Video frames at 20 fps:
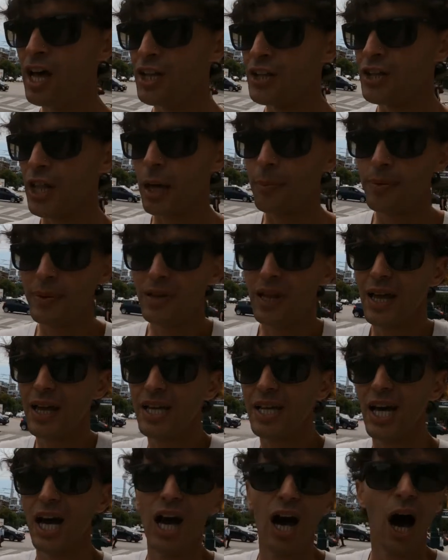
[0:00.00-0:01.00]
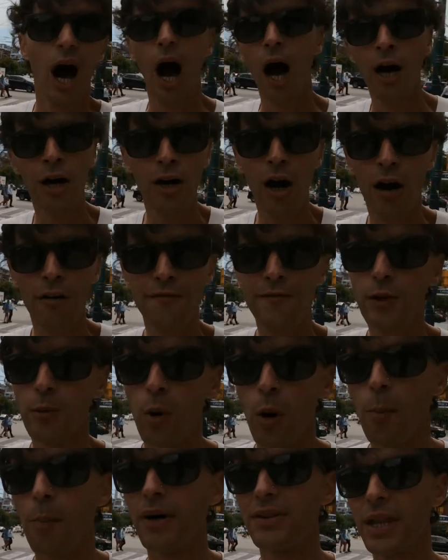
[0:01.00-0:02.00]
They'd be like
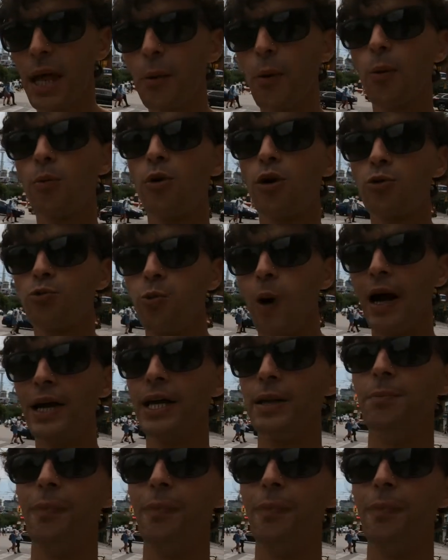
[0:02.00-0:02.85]
uncomfortable, but they were more rugged